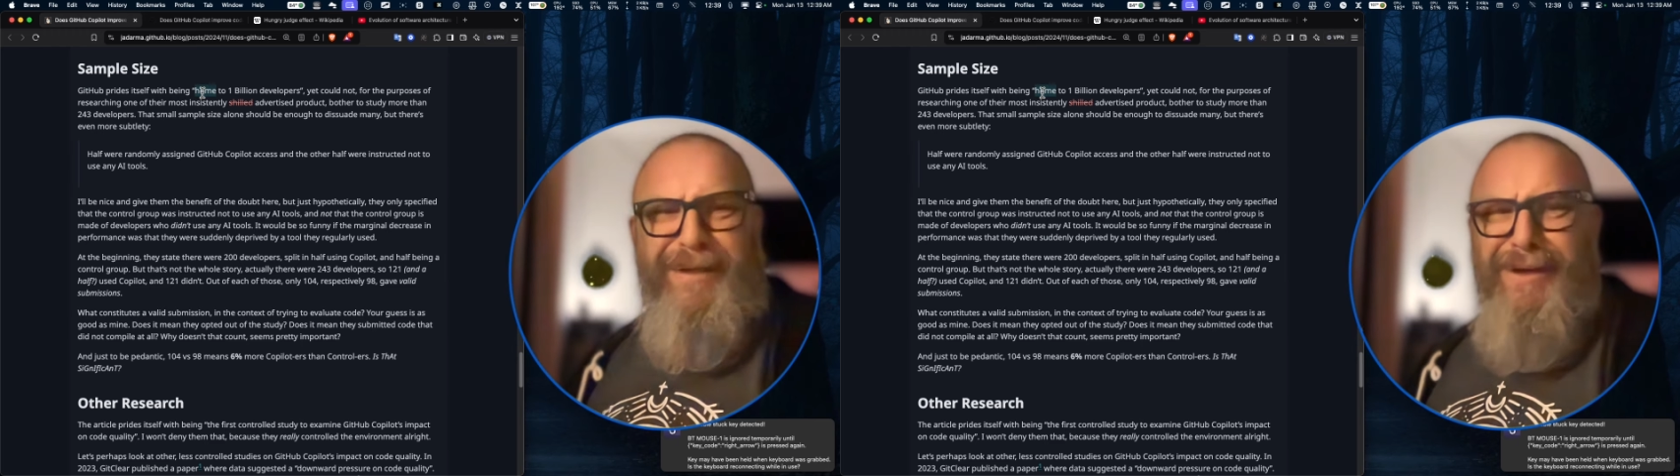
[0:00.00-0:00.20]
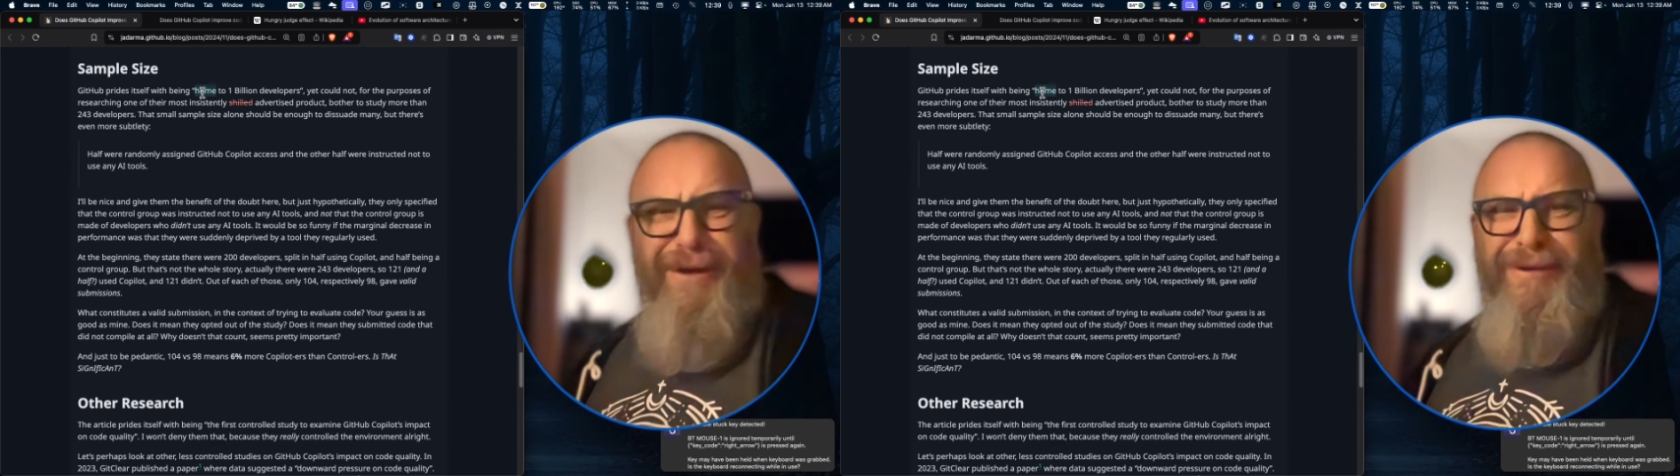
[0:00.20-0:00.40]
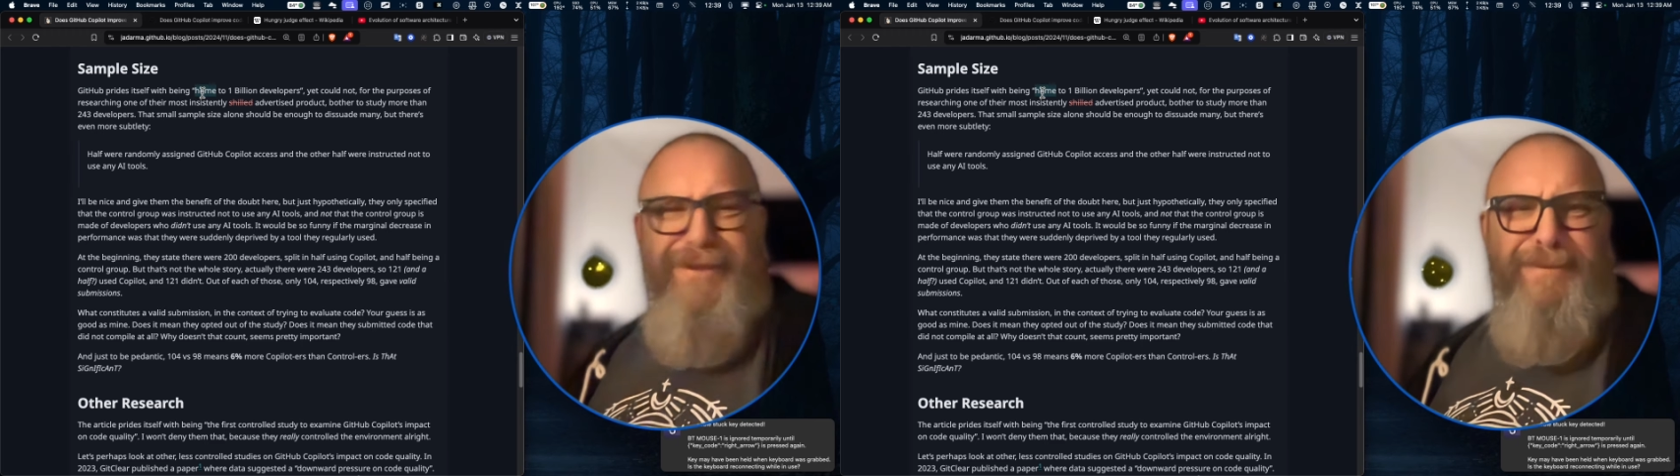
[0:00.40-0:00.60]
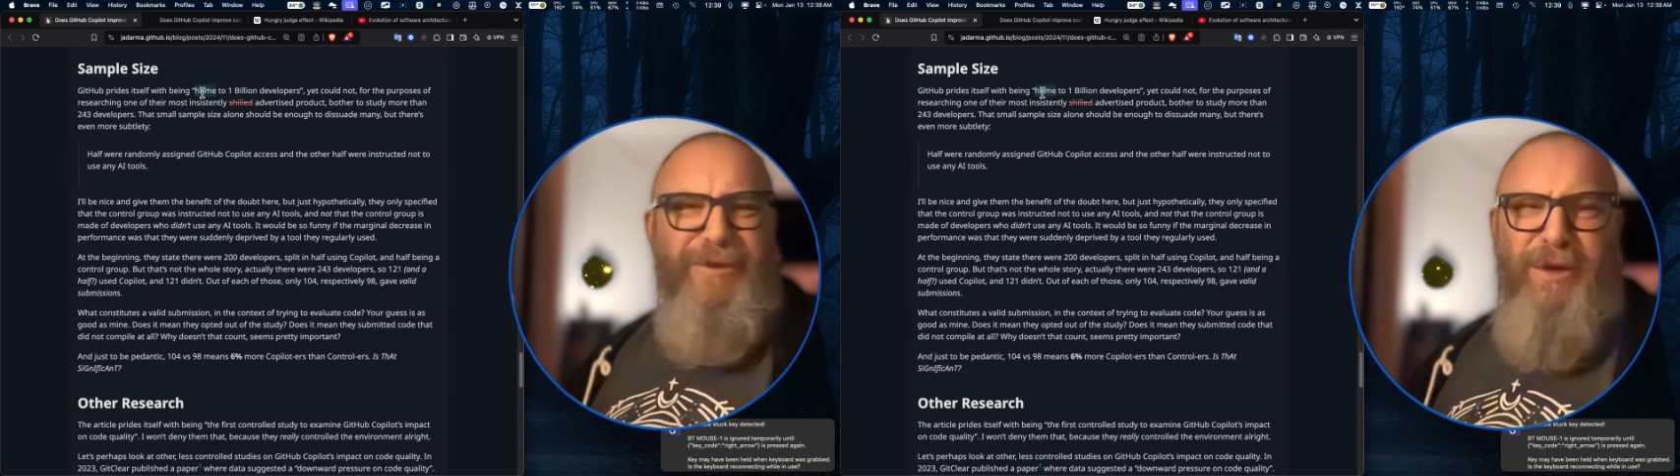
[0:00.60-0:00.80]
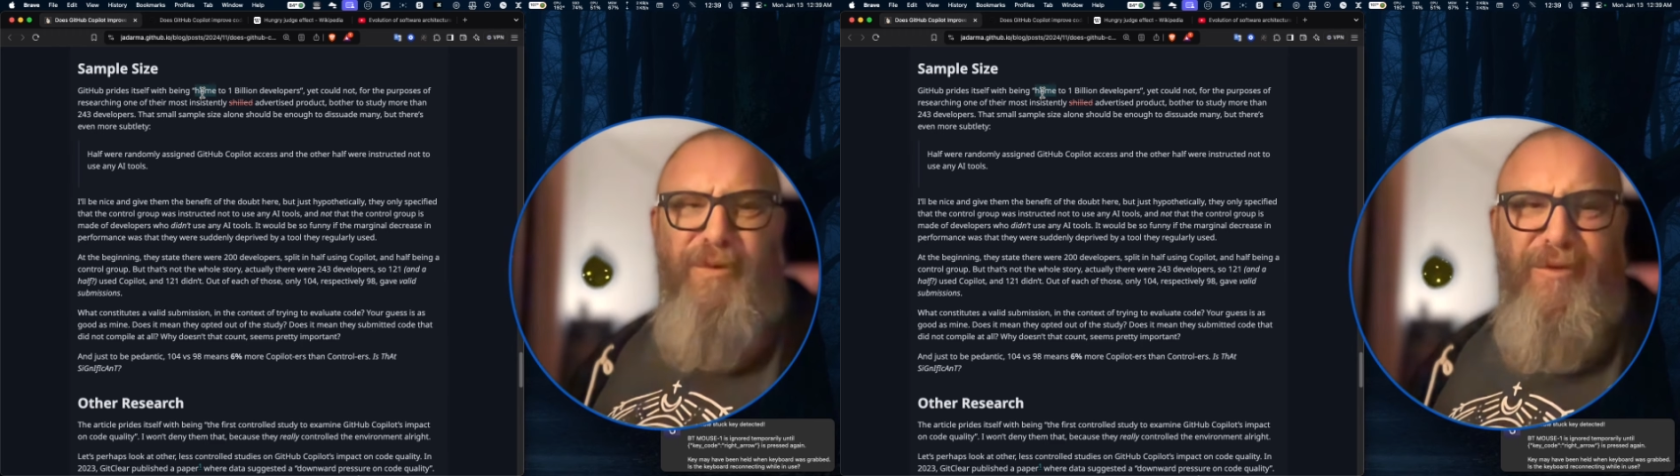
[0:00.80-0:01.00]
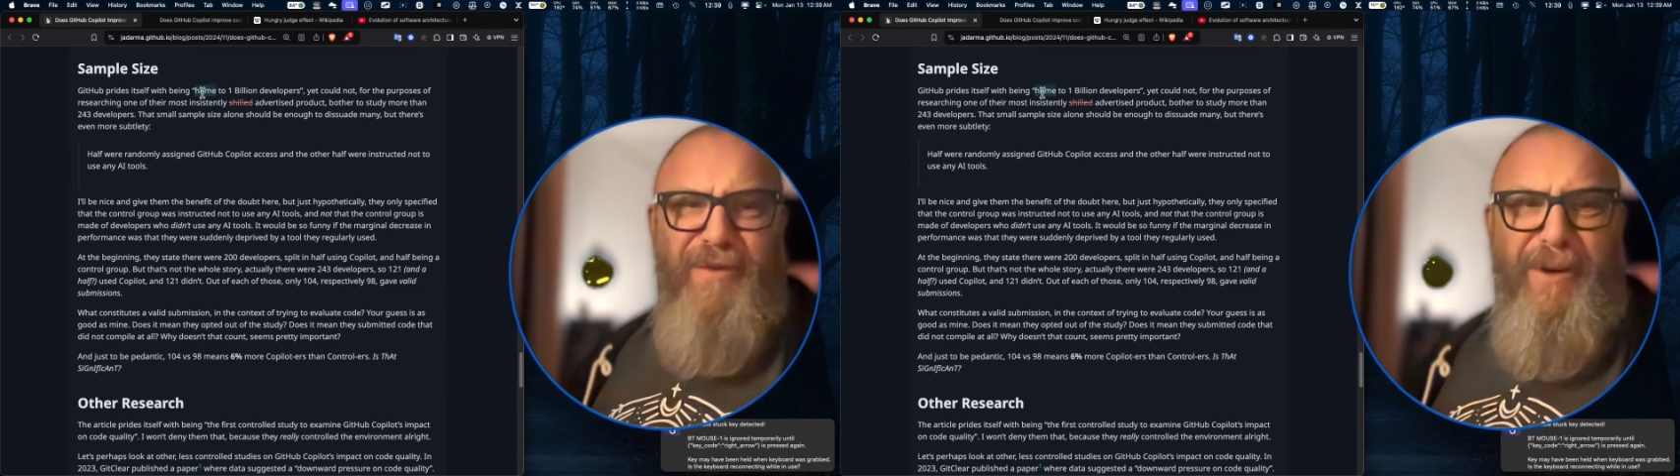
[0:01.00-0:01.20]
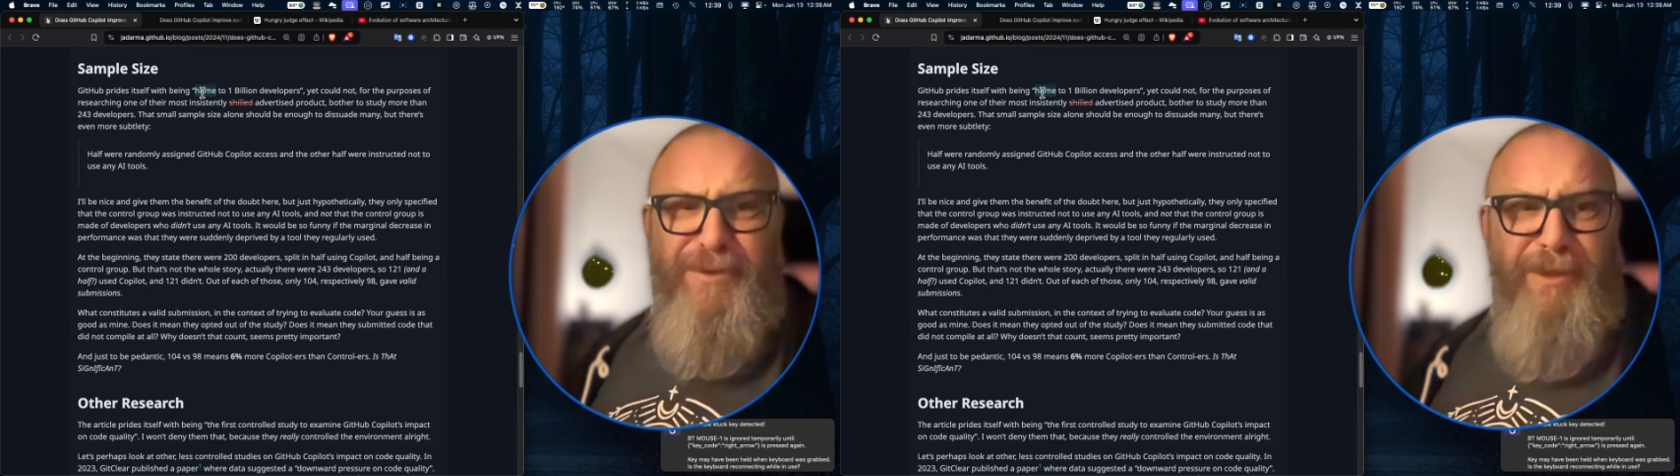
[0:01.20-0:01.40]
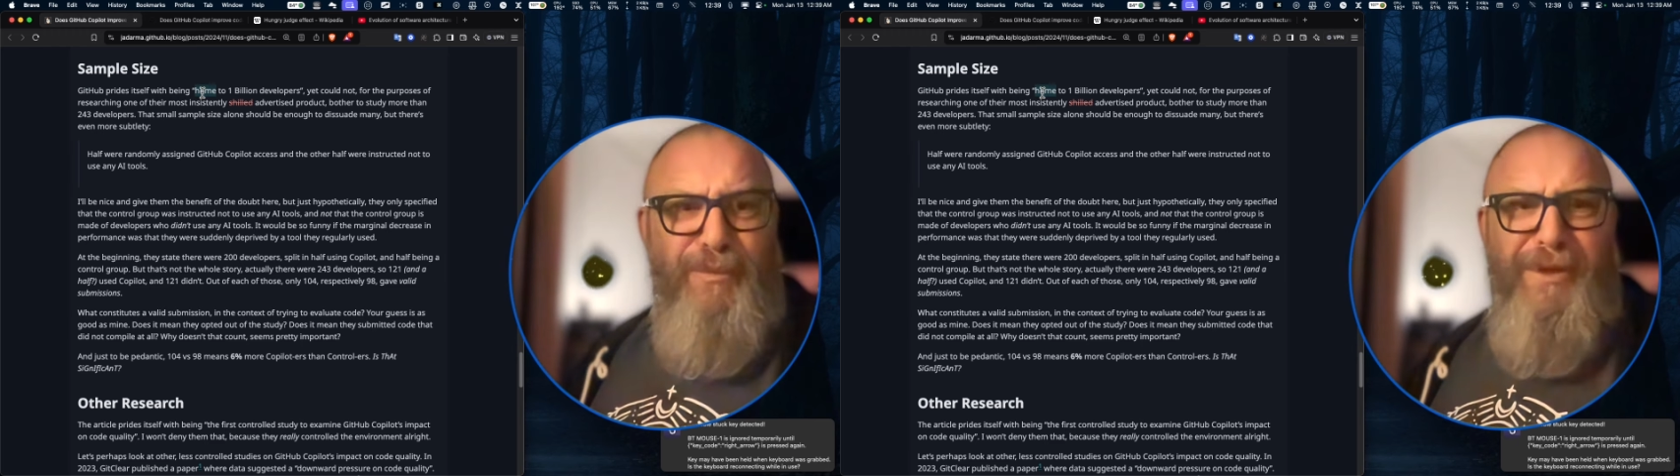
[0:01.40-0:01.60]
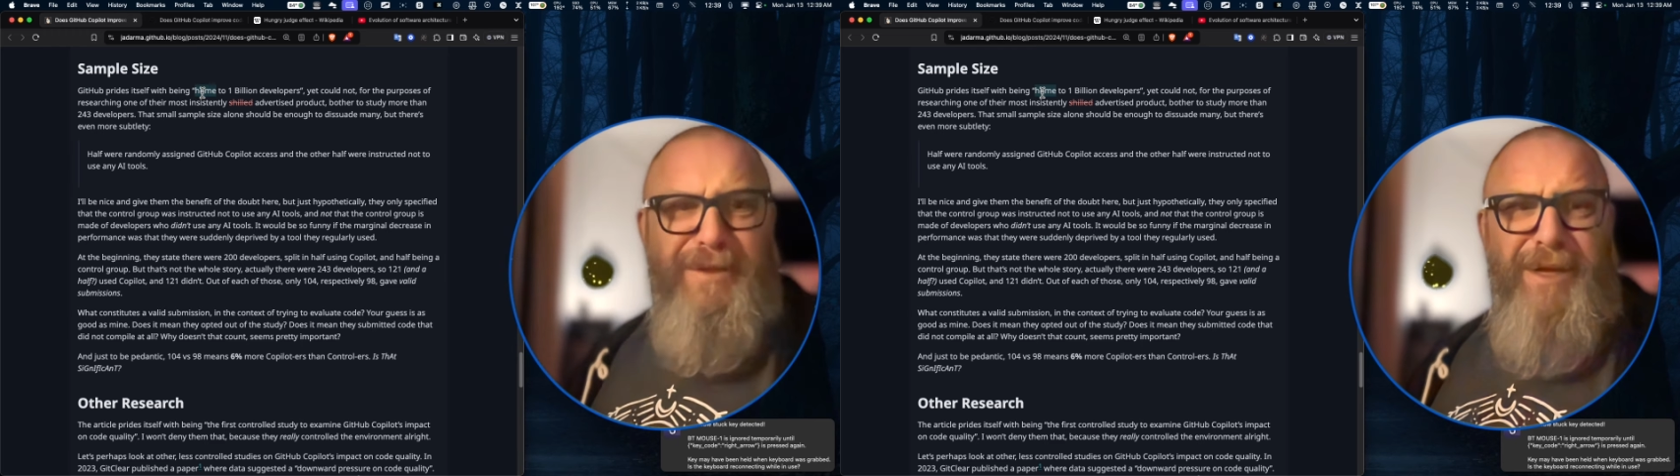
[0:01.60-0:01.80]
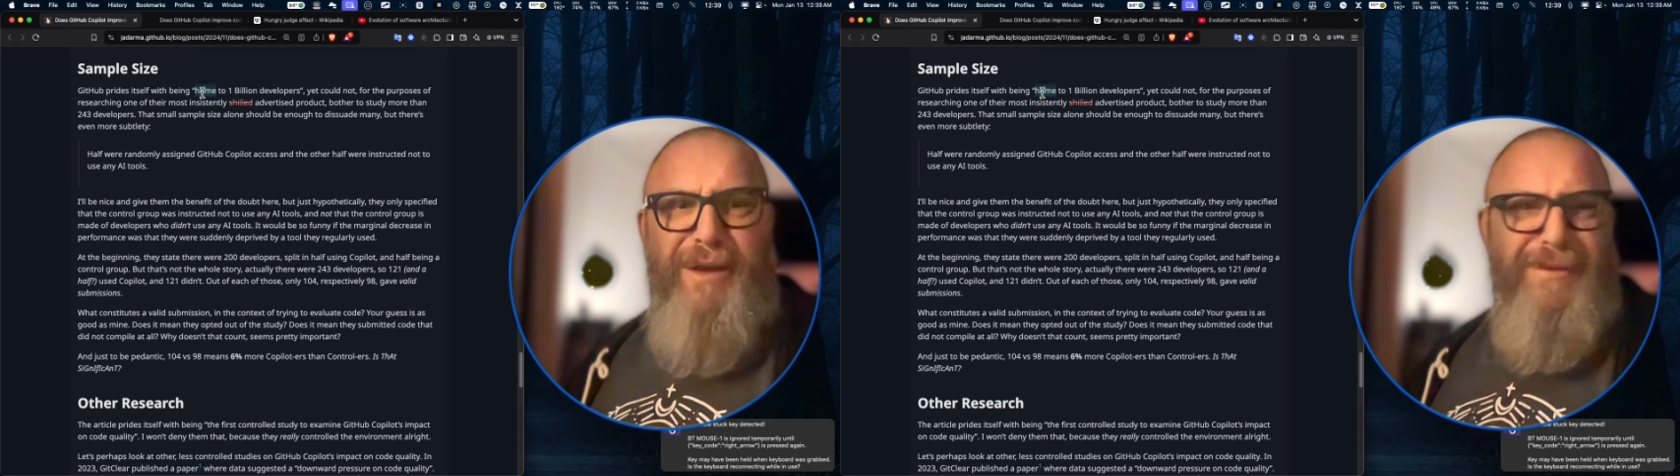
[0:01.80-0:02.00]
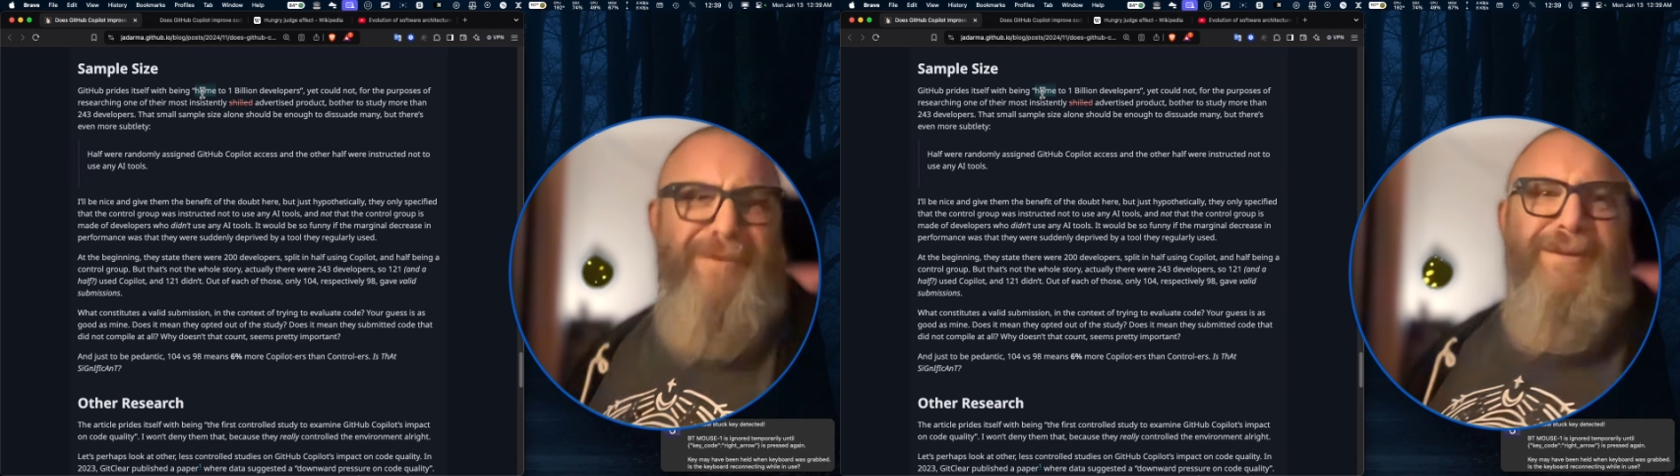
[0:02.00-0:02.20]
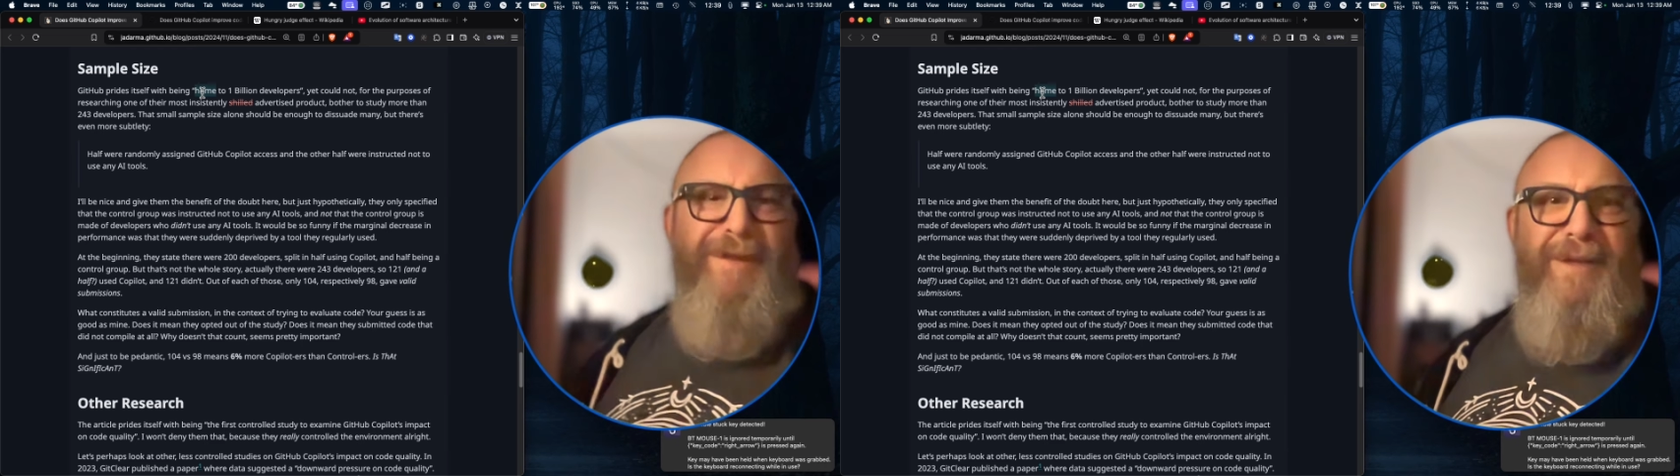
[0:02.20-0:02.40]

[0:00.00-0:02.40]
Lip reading: On some server farm someplace else.